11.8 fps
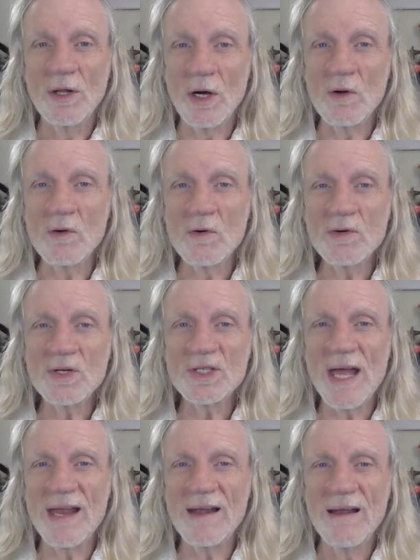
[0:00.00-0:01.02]

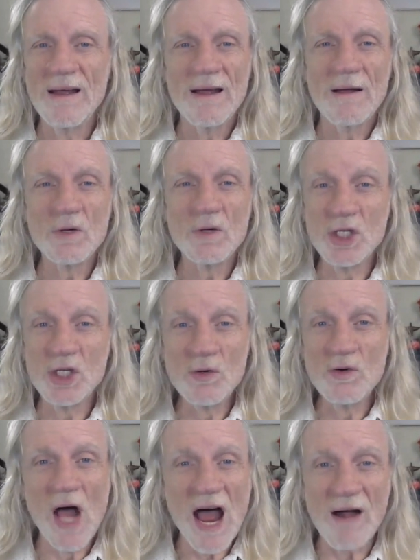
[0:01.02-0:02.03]
those that
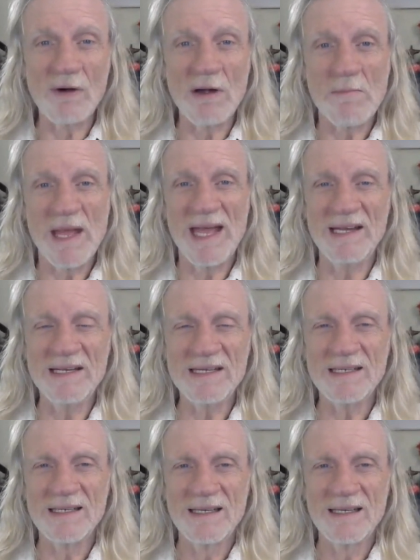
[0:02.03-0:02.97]
do not repent